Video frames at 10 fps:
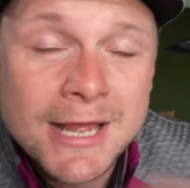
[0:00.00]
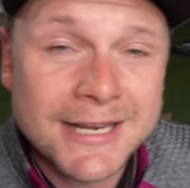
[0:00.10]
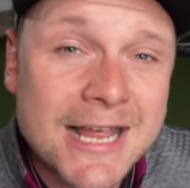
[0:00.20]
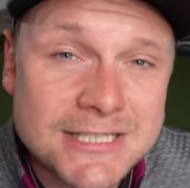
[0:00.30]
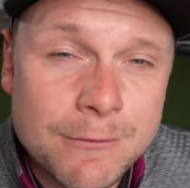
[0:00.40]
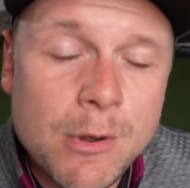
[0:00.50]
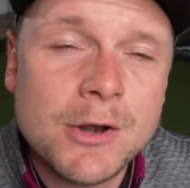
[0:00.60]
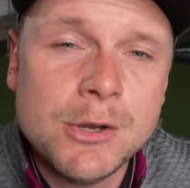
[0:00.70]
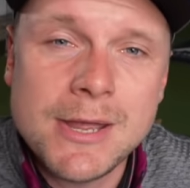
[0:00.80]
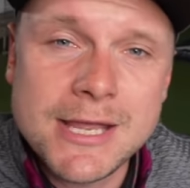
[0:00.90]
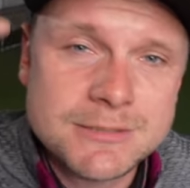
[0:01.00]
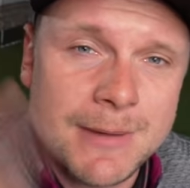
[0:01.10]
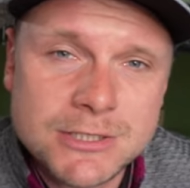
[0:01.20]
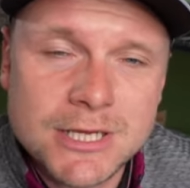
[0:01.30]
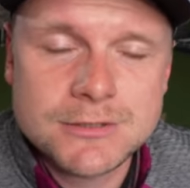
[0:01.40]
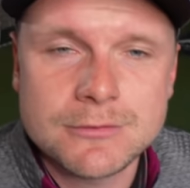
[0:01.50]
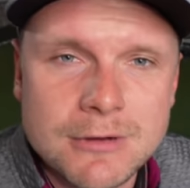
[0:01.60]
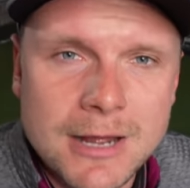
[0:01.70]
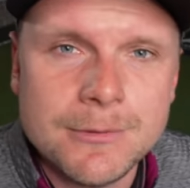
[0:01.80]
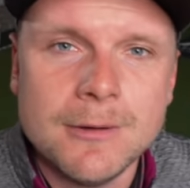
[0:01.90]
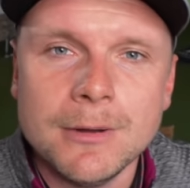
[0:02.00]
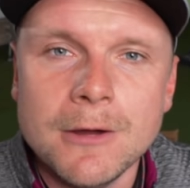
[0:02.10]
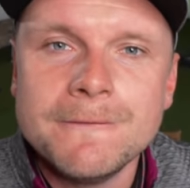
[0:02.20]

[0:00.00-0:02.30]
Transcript: Guys, if you are new here, smash that subscribe button below